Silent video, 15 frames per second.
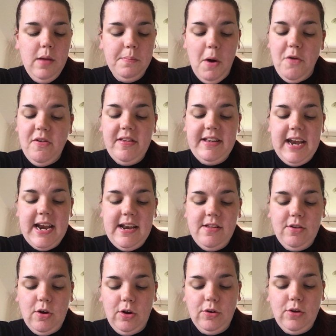Moses did
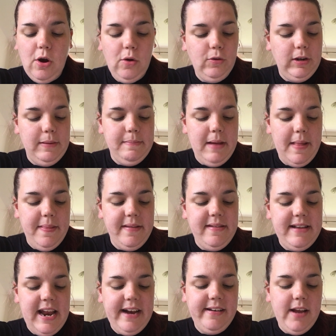as God told him and the
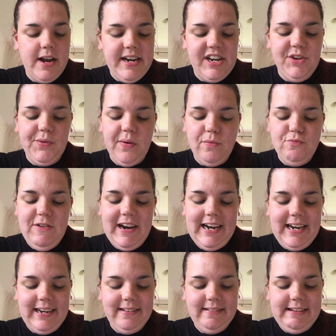stick turned into a
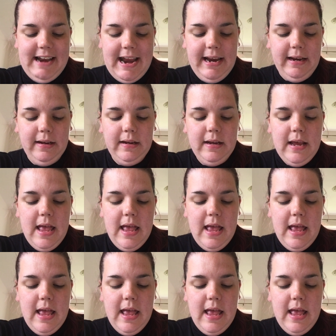wriggling snake.